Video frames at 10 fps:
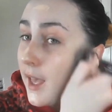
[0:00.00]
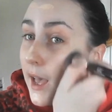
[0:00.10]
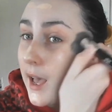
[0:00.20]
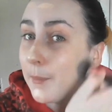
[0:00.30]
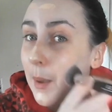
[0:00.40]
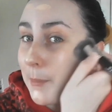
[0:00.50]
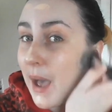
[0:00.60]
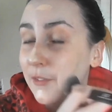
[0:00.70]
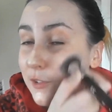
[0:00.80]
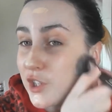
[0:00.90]
a matte
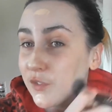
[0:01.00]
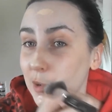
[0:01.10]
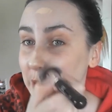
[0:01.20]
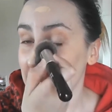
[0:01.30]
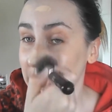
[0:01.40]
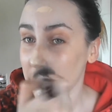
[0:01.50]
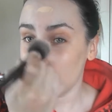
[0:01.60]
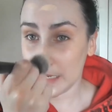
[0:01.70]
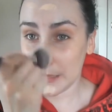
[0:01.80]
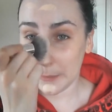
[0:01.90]
finish foundation
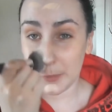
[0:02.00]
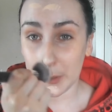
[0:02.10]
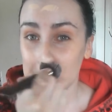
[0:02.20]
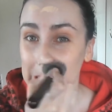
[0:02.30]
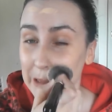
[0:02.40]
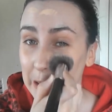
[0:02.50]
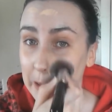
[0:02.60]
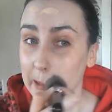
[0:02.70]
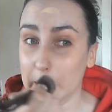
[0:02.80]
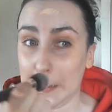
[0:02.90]
in Boots or
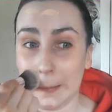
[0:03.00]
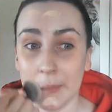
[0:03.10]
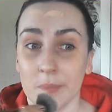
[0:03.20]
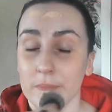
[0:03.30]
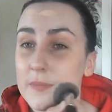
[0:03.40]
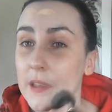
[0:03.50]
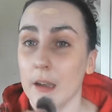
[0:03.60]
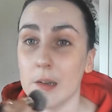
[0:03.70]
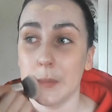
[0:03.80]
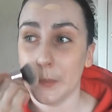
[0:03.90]
in
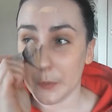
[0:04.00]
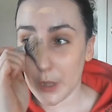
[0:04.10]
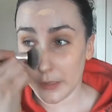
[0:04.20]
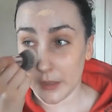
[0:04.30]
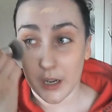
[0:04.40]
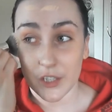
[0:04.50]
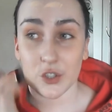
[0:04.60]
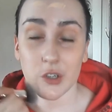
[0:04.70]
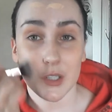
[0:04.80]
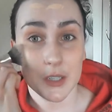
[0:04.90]
the high
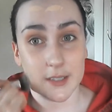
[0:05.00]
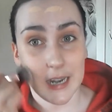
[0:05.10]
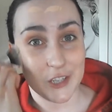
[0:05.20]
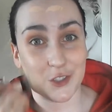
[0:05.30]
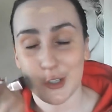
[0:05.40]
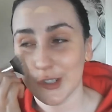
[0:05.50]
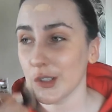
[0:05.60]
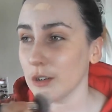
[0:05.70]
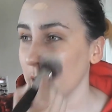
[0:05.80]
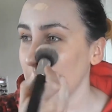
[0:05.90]
street /
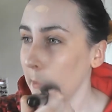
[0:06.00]
drugstore.